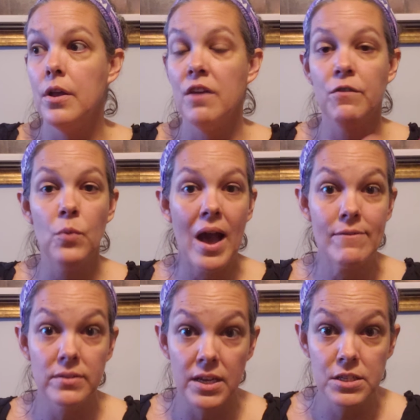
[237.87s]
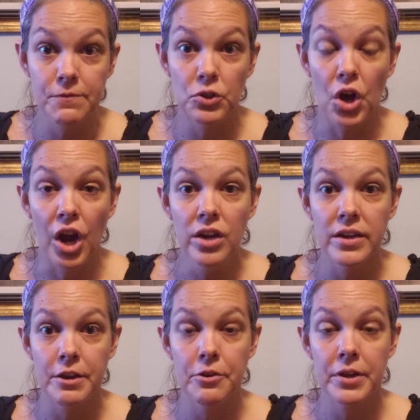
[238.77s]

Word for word: if you have a lustful heart and you're